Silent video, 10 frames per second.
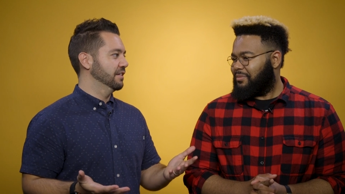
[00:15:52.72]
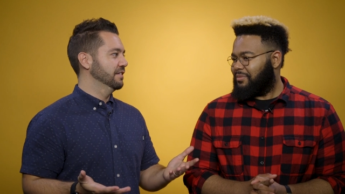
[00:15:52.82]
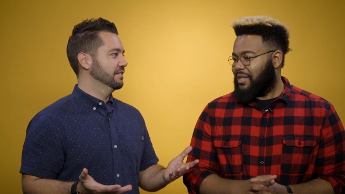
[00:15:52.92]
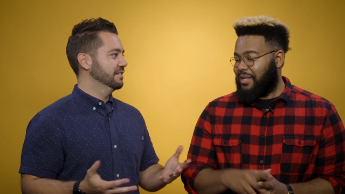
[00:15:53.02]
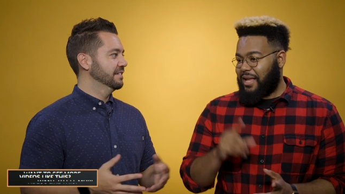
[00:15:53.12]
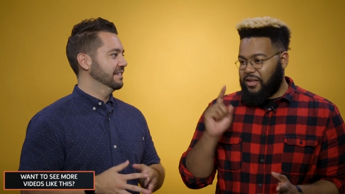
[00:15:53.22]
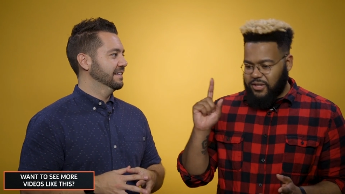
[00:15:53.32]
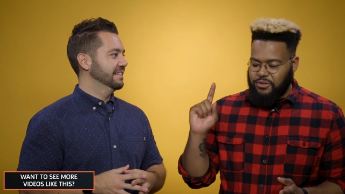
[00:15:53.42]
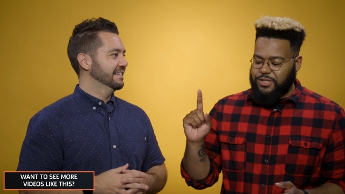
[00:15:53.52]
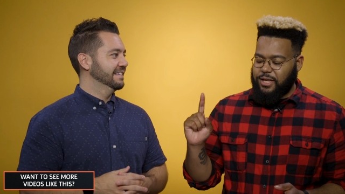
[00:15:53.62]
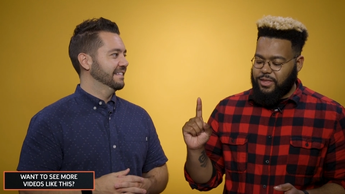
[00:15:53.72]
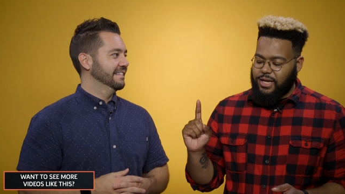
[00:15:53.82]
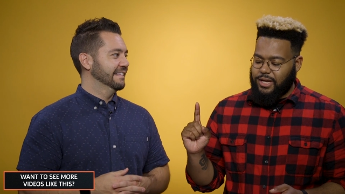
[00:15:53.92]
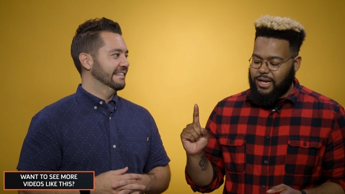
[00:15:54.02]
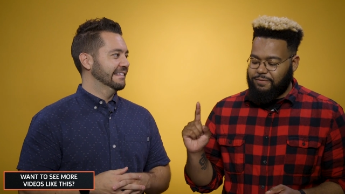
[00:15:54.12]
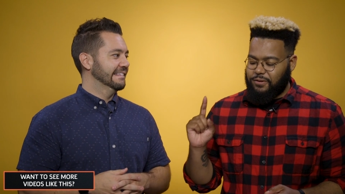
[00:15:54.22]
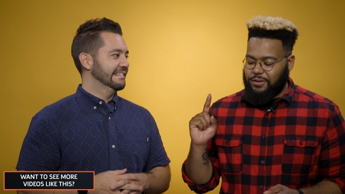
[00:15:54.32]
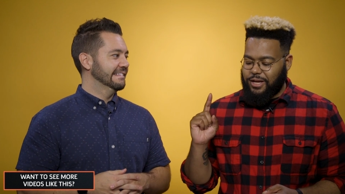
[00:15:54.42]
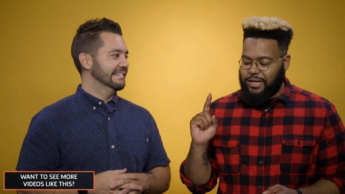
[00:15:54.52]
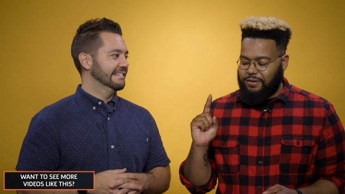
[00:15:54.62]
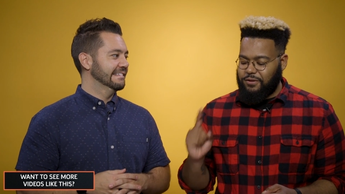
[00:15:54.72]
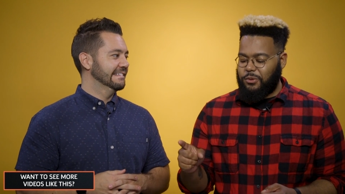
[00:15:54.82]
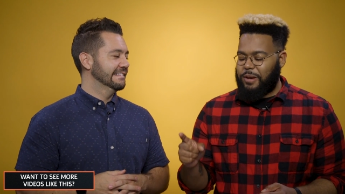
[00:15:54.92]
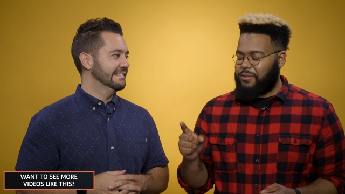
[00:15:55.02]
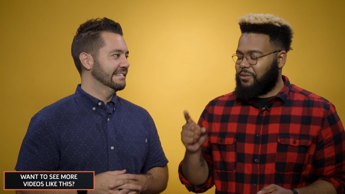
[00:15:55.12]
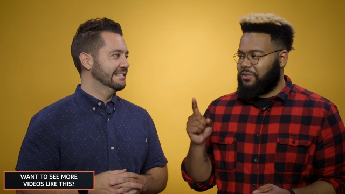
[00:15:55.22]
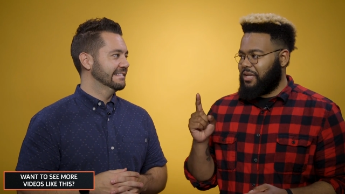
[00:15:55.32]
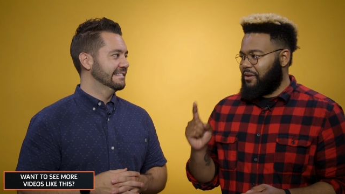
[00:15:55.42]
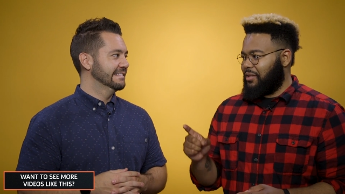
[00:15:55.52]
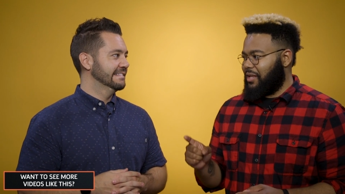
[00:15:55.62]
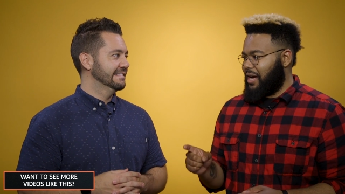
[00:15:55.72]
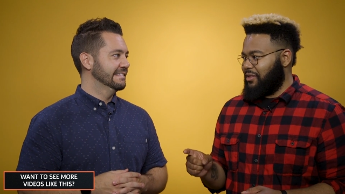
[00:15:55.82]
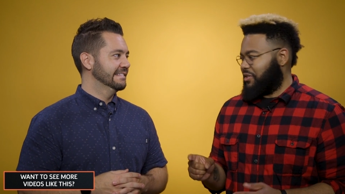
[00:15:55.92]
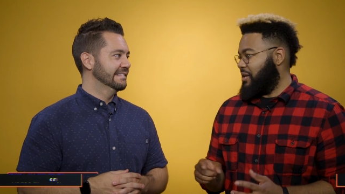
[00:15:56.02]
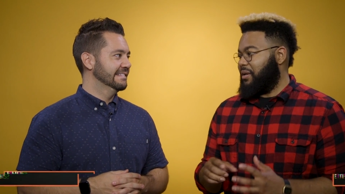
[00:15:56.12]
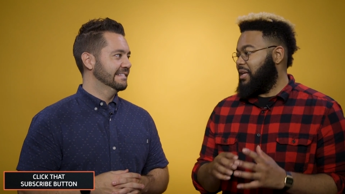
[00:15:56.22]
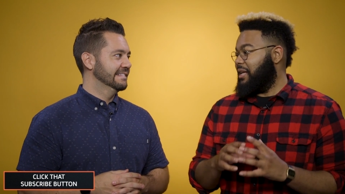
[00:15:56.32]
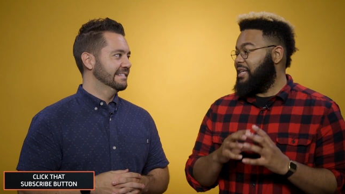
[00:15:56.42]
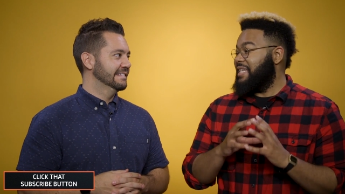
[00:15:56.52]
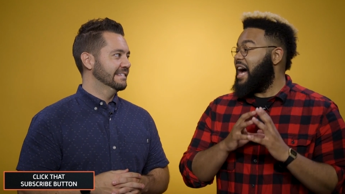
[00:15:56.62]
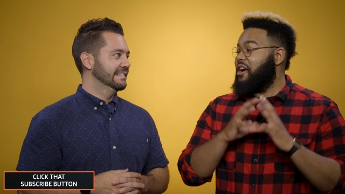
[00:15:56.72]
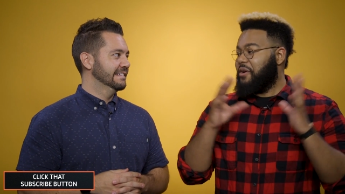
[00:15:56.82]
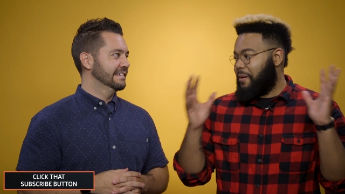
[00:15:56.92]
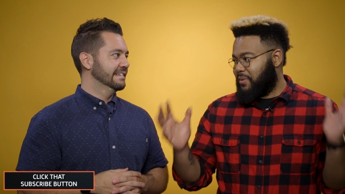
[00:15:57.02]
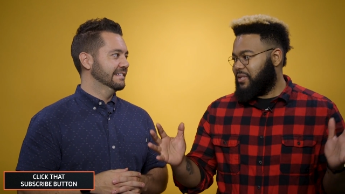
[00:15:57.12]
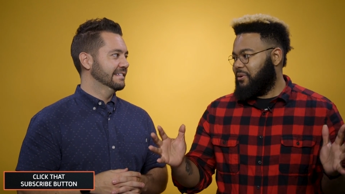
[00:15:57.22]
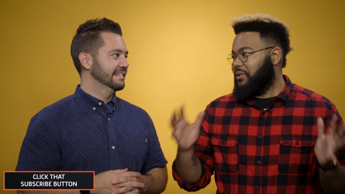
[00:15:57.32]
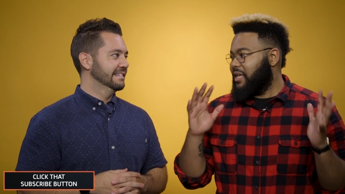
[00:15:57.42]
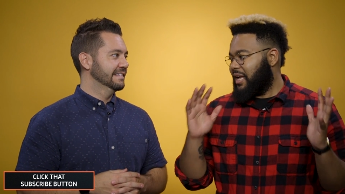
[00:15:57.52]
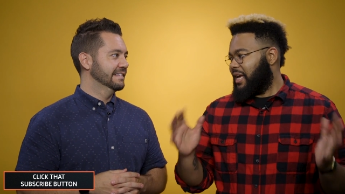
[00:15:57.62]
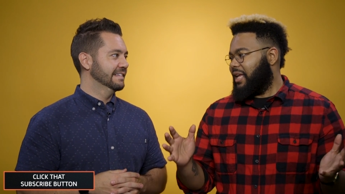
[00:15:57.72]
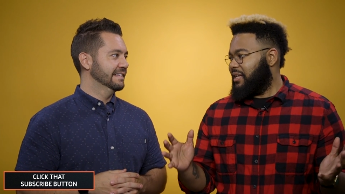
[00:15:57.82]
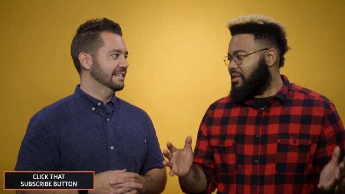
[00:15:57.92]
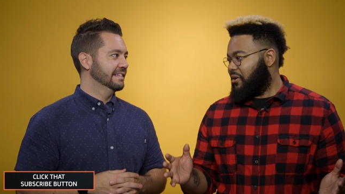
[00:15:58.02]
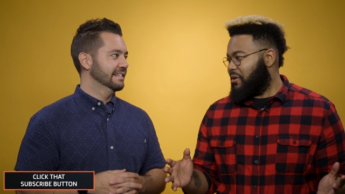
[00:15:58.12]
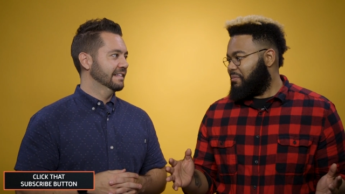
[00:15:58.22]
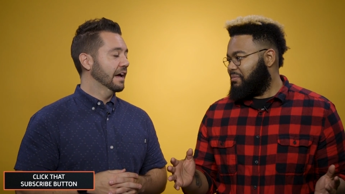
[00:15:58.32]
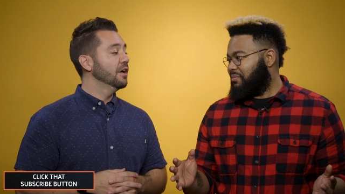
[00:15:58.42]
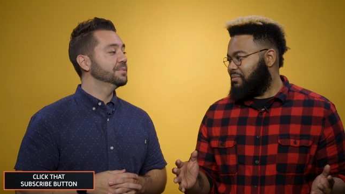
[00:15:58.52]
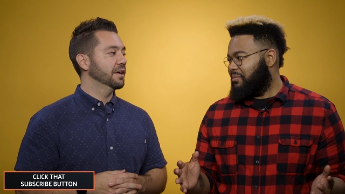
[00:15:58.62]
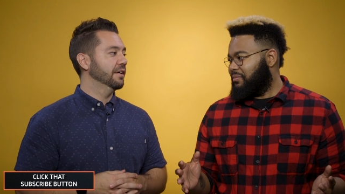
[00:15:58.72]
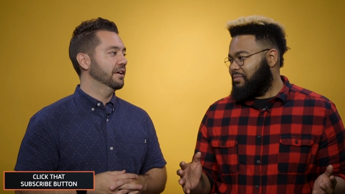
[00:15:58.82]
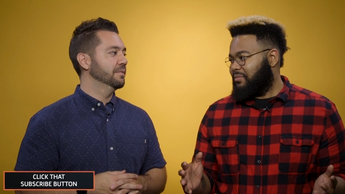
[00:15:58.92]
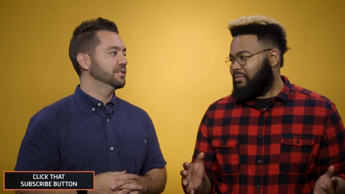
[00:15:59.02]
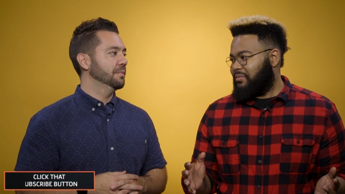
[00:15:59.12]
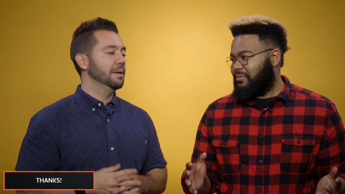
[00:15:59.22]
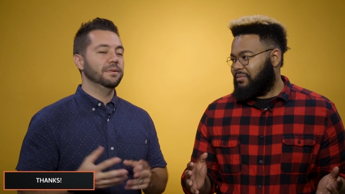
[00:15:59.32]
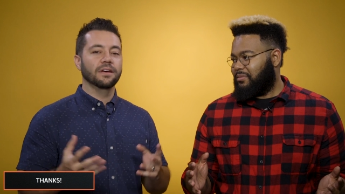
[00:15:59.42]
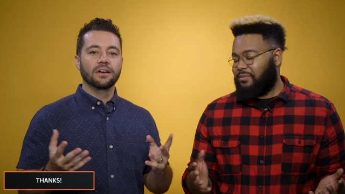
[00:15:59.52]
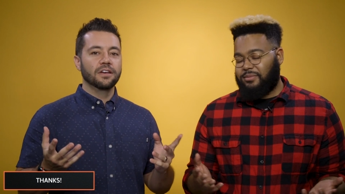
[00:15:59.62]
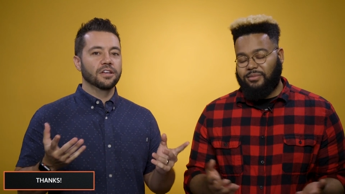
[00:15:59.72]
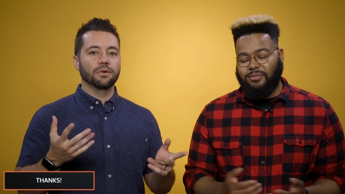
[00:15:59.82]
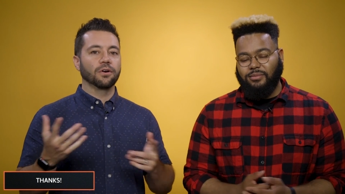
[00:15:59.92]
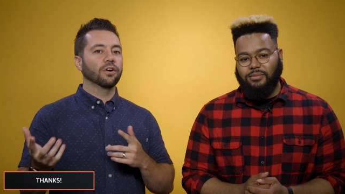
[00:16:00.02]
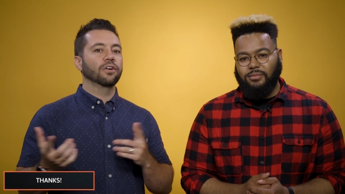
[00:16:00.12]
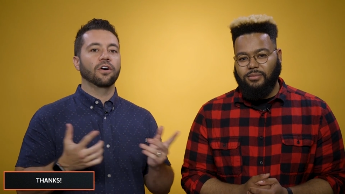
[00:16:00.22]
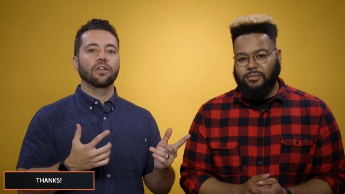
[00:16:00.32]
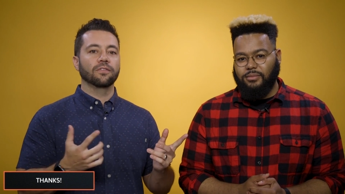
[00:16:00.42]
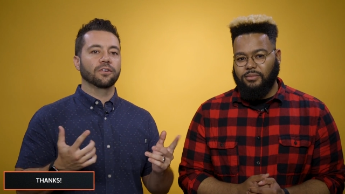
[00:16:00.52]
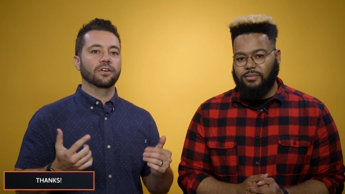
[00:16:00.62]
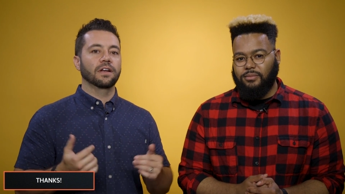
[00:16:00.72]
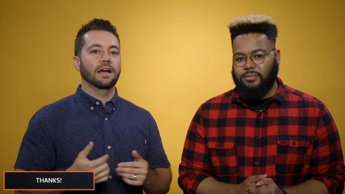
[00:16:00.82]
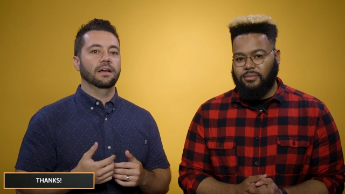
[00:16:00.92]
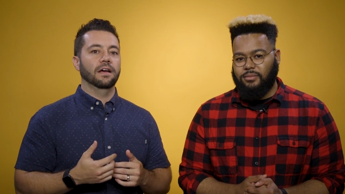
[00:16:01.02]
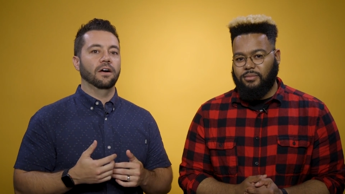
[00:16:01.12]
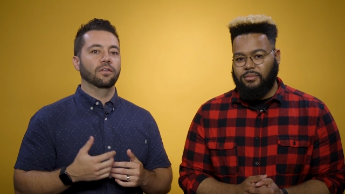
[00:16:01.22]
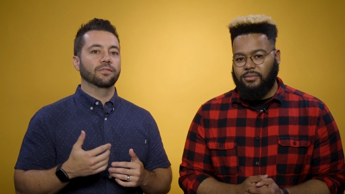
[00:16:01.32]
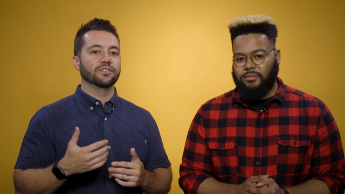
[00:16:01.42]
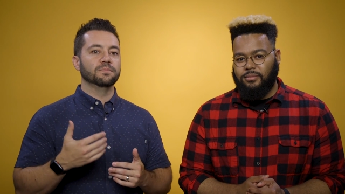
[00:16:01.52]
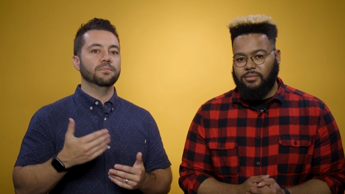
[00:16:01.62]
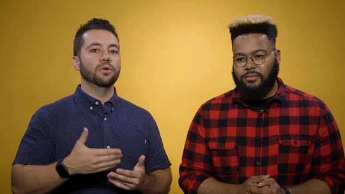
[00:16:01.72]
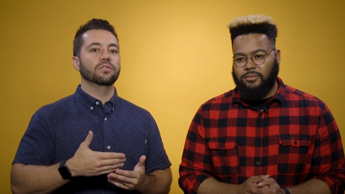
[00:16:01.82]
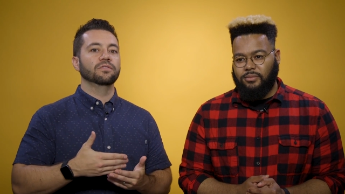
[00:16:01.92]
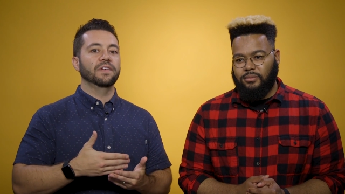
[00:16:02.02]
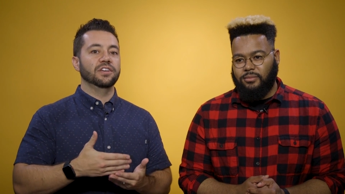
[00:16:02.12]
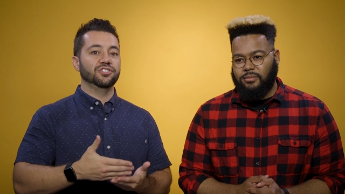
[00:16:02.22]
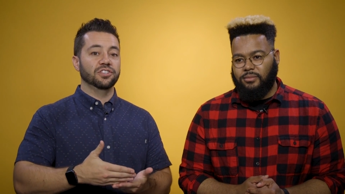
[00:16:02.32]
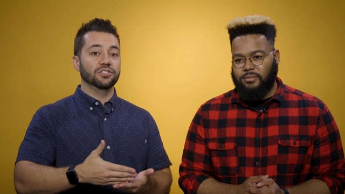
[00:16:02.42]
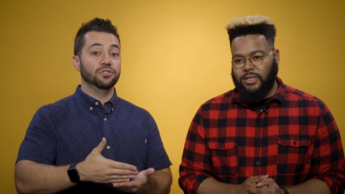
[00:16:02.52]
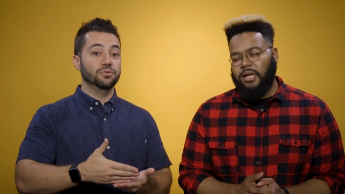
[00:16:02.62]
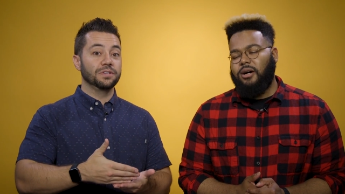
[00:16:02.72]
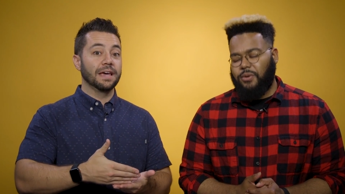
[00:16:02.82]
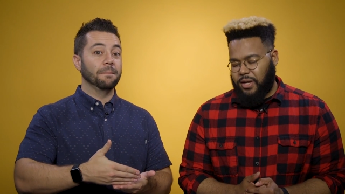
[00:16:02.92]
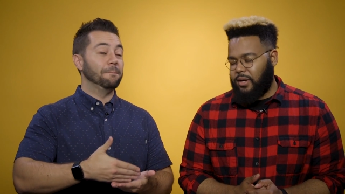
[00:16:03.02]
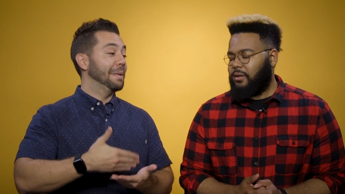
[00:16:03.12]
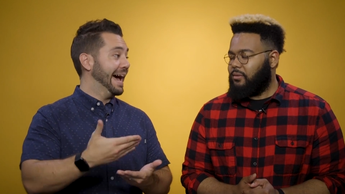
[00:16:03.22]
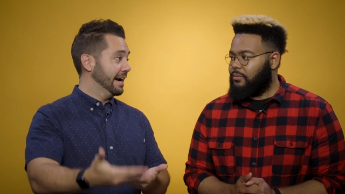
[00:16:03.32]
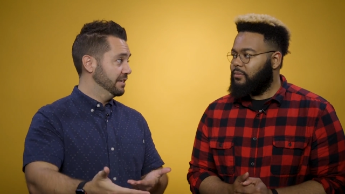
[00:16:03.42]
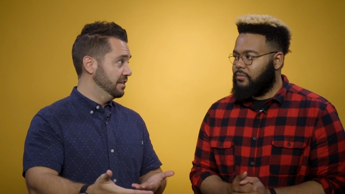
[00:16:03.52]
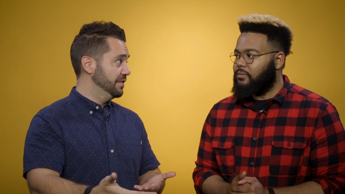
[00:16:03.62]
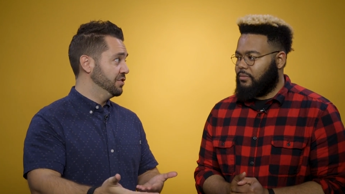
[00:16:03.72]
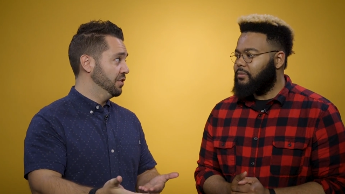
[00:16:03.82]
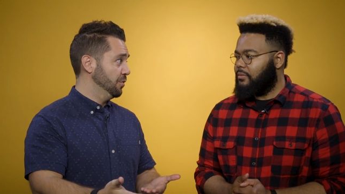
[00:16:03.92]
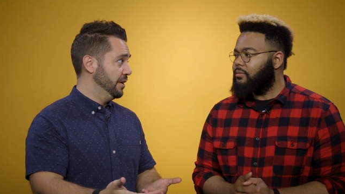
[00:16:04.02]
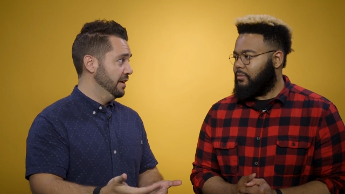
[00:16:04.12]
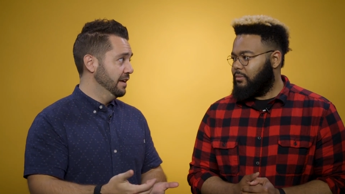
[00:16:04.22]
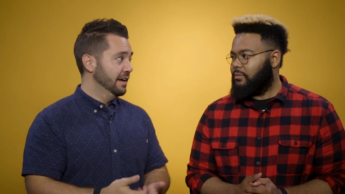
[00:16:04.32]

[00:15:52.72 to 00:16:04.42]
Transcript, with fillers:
Speaker 1: her.
Speaker 2: Now that you said that, I feel like in a few episodes down the line, there's gonna be an entire episode dedicated to her. I hope
Speaker 1: so, I hope so. Maybe,
Speaker 2: you
Speaker 1: know, her and Oliver's motivation to get back to Division 3